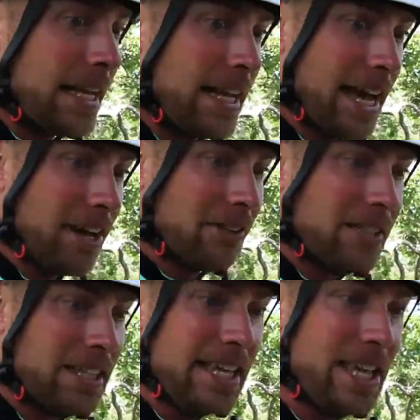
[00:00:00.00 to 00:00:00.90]
Now,
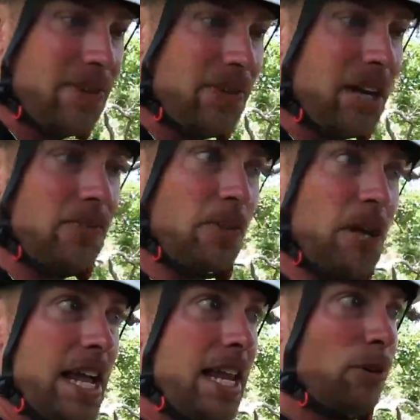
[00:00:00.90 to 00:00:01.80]
if for
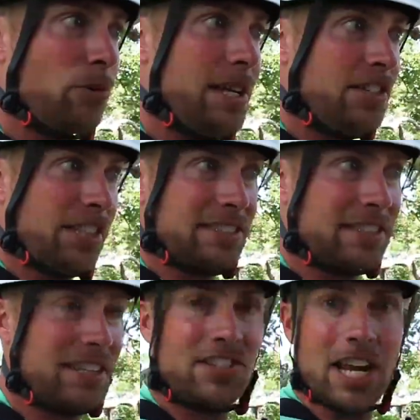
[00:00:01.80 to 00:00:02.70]
any reason,
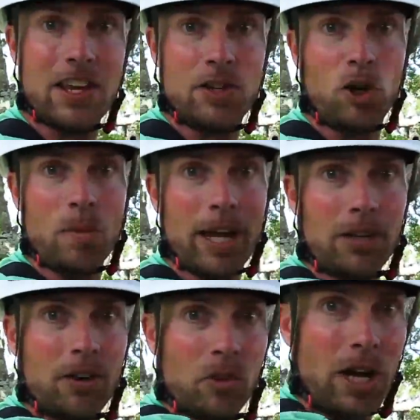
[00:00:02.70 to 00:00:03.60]
say that you don't make
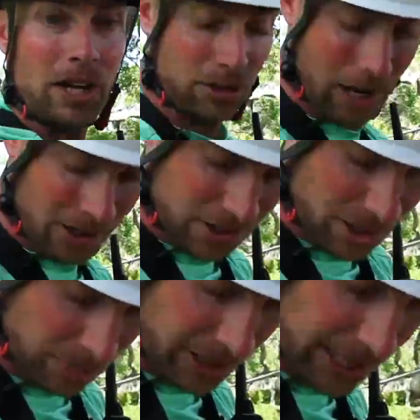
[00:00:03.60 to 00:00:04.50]
it all the way across the
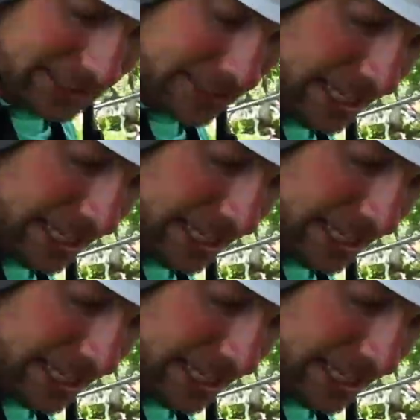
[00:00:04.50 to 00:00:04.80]
zip line,